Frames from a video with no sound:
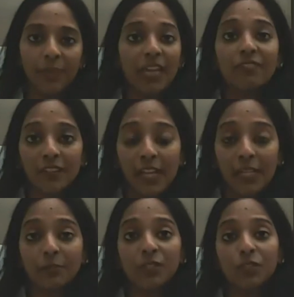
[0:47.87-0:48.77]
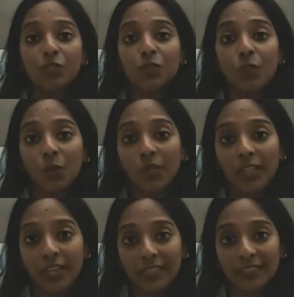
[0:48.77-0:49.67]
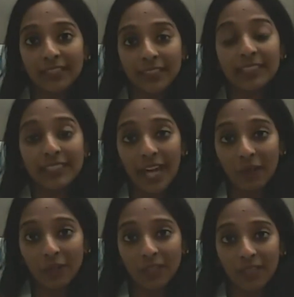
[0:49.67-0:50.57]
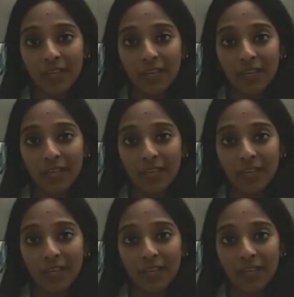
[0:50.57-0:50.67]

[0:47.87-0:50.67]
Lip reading: even helps you to localize sound.